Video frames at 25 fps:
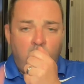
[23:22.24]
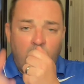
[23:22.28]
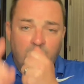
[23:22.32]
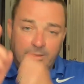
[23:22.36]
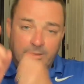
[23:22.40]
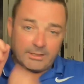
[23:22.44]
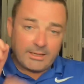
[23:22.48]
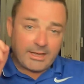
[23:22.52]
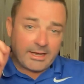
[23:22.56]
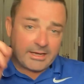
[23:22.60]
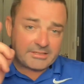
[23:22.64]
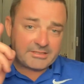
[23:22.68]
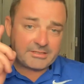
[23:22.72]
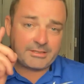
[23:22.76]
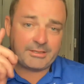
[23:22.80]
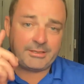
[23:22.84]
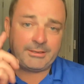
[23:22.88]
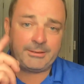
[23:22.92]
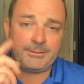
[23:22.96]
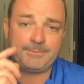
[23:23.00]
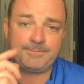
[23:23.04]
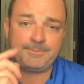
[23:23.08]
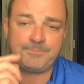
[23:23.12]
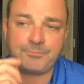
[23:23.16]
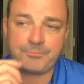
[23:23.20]
Last
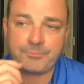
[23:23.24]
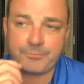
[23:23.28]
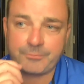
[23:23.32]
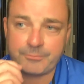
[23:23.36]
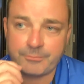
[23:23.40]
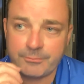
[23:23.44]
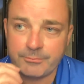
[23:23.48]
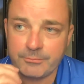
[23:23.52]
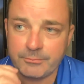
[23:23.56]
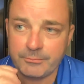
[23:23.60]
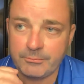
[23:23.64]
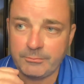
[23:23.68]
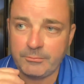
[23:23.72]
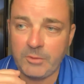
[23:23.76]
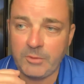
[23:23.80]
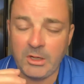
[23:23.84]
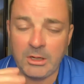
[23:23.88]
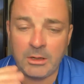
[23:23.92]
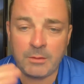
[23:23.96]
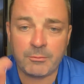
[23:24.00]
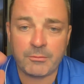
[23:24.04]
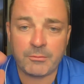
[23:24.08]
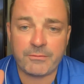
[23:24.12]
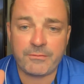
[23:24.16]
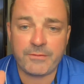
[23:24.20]
thing,
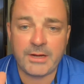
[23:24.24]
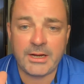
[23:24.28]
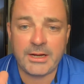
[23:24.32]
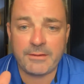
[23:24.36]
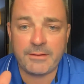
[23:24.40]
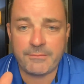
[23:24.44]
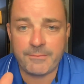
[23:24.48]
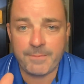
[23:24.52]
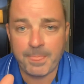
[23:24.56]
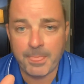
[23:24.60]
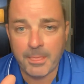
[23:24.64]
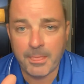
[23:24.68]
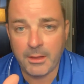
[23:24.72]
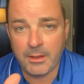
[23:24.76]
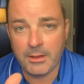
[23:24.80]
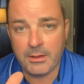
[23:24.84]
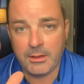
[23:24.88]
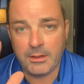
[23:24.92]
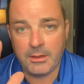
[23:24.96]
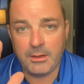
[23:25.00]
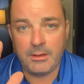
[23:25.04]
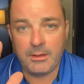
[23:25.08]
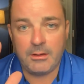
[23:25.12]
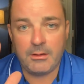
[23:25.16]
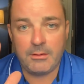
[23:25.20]
number 5,
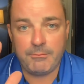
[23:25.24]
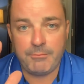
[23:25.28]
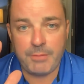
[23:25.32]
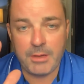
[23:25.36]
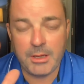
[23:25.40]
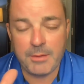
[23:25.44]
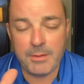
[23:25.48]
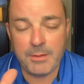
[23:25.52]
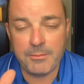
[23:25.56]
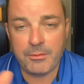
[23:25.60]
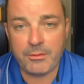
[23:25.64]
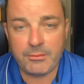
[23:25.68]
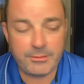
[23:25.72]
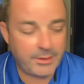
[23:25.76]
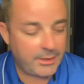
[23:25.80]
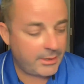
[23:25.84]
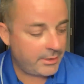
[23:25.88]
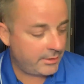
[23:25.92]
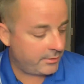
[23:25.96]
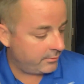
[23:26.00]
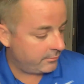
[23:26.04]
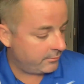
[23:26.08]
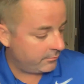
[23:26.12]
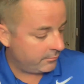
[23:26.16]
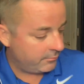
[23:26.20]
people
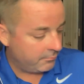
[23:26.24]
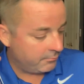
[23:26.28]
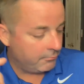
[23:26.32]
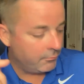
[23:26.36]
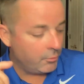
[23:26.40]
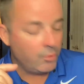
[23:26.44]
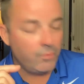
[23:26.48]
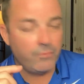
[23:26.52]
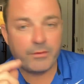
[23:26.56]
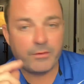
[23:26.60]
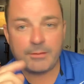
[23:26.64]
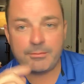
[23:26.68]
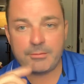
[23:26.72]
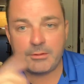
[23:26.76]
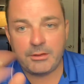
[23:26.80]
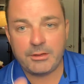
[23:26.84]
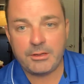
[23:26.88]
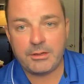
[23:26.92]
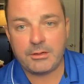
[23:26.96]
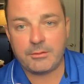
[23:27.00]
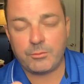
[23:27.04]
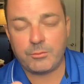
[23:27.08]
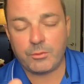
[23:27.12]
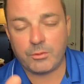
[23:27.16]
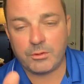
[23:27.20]
that move up the
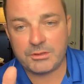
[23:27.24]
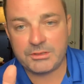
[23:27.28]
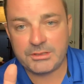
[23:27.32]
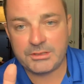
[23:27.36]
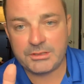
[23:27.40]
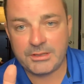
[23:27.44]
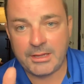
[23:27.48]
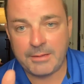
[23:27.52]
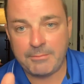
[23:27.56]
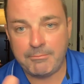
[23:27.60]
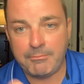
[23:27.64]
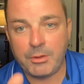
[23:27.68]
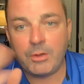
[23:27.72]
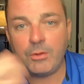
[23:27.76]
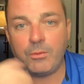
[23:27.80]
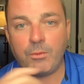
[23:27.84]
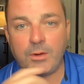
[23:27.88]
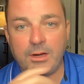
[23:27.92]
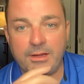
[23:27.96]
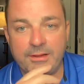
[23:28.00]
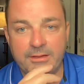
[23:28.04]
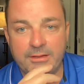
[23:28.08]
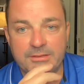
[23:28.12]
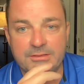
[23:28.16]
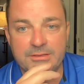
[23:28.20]
leaderboards, they build
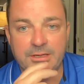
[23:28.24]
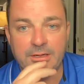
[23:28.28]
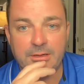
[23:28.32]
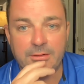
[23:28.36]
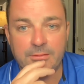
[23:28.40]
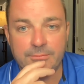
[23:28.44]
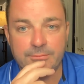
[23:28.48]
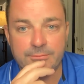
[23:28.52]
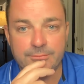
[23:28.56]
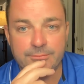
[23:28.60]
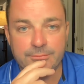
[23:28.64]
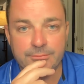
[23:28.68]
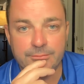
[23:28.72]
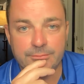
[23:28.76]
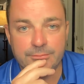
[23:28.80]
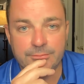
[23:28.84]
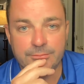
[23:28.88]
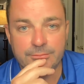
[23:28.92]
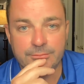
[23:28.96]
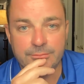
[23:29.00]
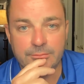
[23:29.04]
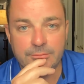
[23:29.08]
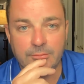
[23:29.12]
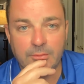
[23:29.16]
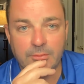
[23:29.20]
while they sell.
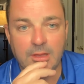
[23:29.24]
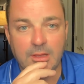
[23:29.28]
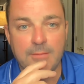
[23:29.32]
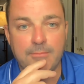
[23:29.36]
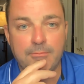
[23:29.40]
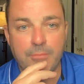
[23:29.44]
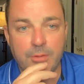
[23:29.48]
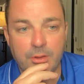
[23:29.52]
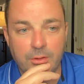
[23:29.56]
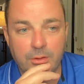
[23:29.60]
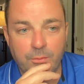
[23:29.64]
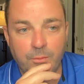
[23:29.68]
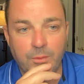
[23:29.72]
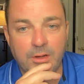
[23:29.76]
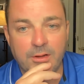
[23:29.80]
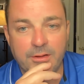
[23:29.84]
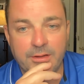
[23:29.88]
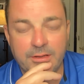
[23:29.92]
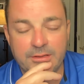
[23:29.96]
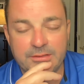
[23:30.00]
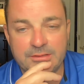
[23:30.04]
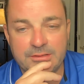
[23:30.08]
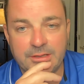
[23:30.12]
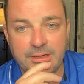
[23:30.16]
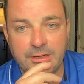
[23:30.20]
They build while
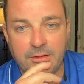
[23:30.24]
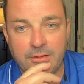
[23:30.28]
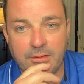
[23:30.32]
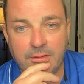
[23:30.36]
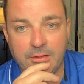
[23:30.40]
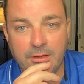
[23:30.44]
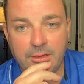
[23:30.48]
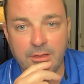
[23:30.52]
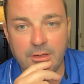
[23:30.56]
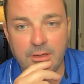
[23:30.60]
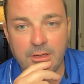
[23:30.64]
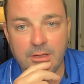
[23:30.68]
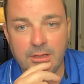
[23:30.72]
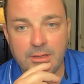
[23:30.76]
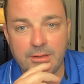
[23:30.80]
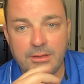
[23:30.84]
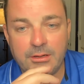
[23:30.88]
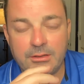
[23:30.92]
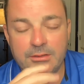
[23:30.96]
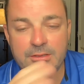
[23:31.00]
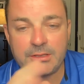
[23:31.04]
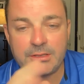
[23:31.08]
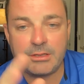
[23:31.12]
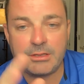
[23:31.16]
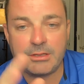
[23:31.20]
they sell.
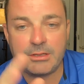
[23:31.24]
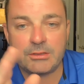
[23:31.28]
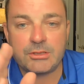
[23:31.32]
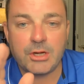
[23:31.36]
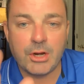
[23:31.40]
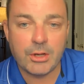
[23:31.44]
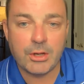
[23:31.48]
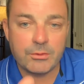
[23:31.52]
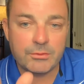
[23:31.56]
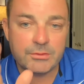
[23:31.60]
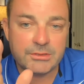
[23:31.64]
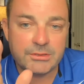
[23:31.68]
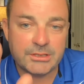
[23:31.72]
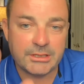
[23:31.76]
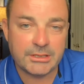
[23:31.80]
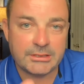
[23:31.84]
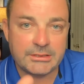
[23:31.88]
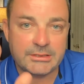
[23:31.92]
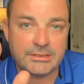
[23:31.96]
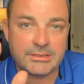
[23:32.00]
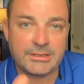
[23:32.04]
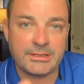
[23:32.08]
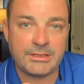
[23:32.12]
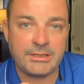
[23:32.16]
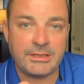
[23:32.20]
There's no
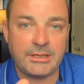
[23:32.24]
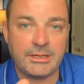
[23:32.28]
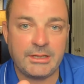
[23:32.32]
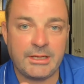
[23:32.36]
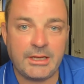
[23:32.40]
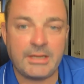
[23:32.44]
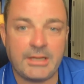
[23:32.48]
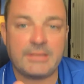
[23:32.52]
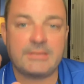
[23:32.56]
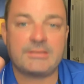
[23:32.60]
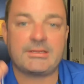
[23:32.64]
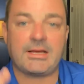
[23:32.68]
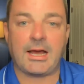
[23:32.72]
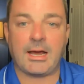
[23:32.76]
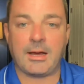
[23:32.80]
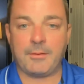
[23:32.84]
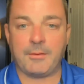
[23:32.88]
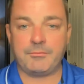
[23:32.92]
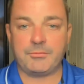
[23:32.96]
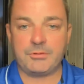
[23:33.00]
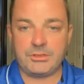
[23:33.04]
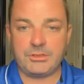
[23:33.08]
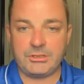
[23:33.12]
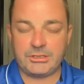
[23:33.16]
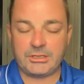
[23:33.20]
such thing as
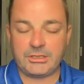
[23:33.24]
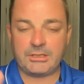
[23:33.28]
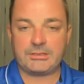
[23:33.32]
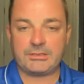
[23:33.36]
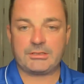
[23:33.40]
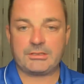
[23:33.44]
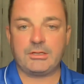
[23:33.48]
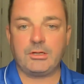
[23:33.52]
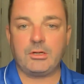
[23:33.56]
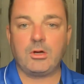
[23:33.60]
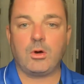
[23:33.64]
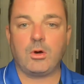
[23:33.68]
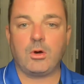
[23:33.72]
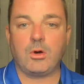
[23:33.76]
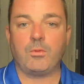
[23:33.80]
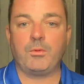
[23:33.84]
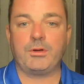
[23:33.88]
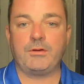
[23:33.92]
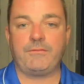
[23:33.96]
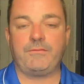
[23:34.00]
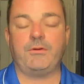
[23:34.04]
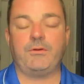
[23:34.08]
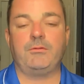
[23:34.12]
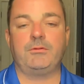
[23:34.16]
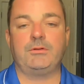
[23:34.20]
I'm just going
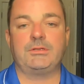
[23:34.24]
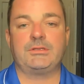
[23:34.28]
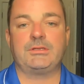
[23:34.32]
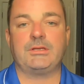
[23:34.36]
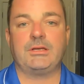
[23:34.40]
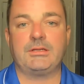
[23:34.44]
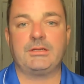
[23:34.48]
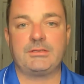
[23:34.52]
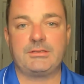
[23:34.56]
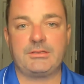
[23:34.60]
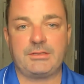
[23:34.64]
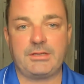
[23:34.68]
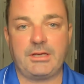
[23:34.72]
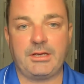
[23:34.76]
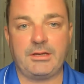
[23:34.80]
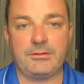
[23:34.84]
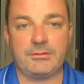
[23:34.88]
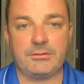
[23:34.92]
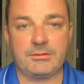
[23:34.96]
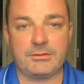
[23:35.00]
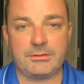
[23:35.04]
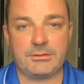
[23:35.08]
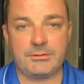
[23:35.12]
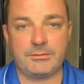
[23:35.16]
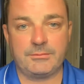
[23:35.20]
to focus on
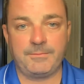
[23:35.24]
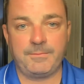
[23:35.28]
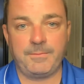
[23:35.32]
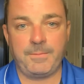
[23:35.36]
sales.